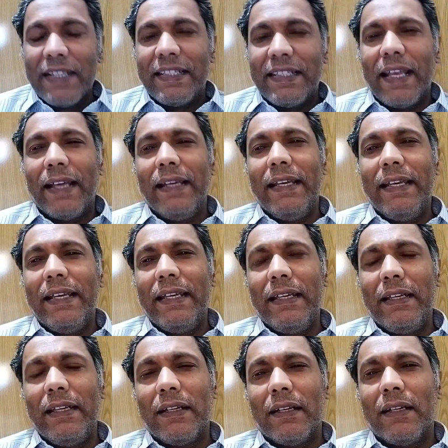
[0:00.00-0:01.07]

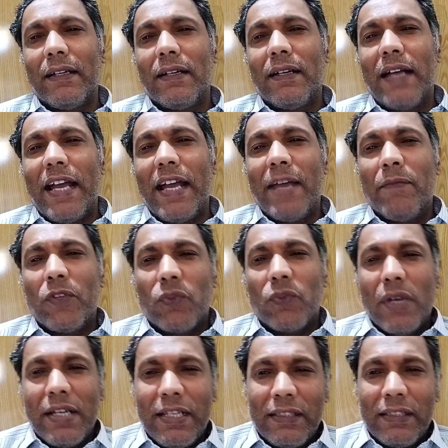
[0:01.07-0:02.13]
Secondly,
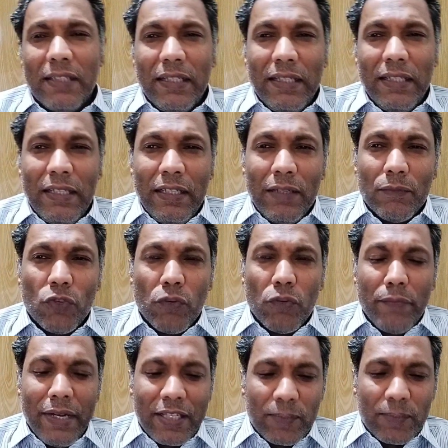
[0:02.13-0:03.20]
M23
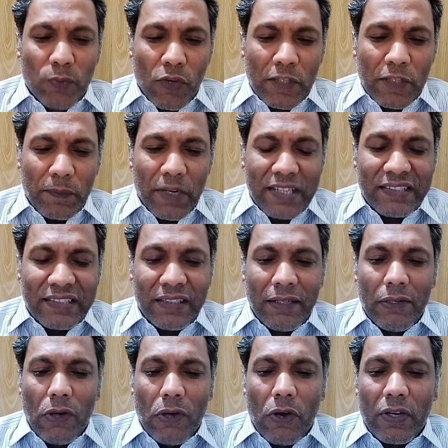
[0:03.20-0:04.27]
movement
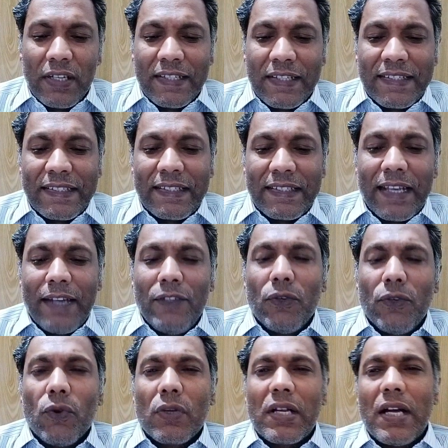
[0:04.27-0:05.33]
spokesperson Lawrence
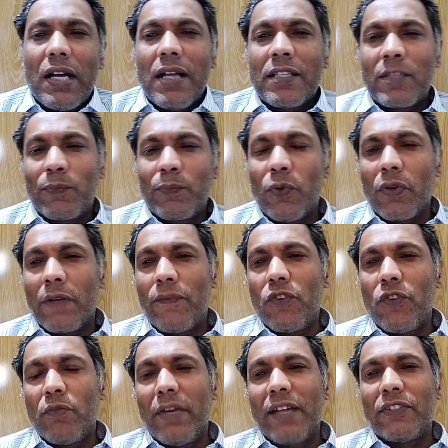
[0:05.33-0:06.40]
Kanyuka spoke a
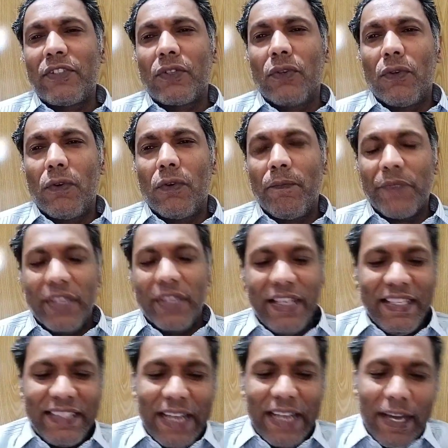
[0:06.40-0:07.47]
few minutes ago.
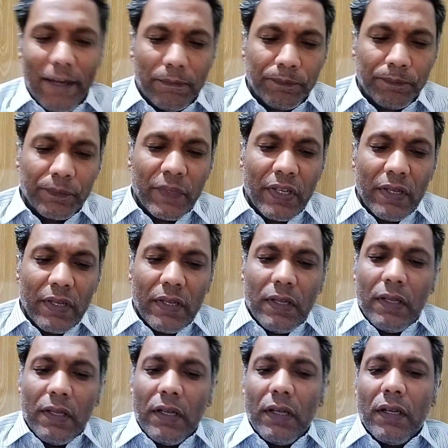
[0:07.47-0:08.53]
He said,
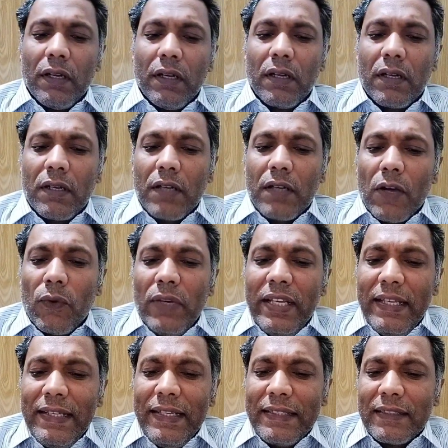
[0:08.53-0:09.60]

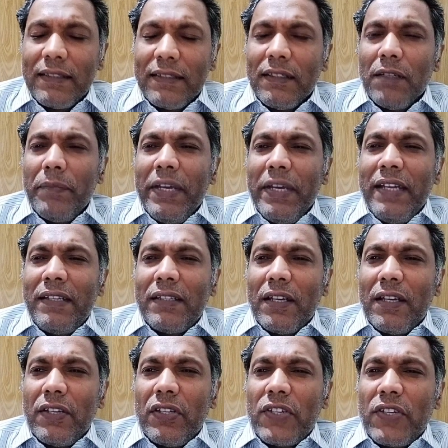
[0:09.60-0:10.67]
Congolese
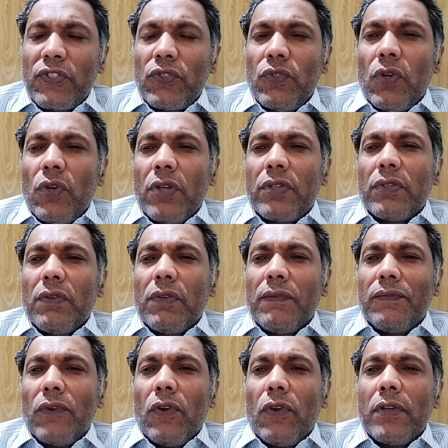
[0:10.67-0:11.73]
government does not
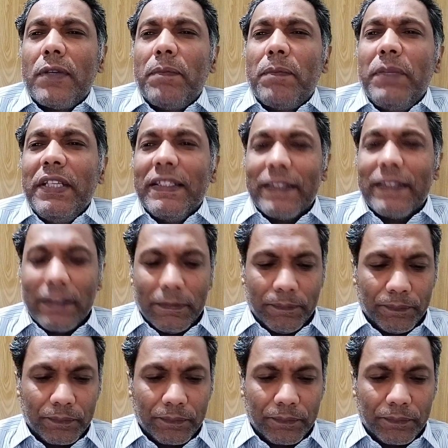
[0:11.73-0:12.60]
want peace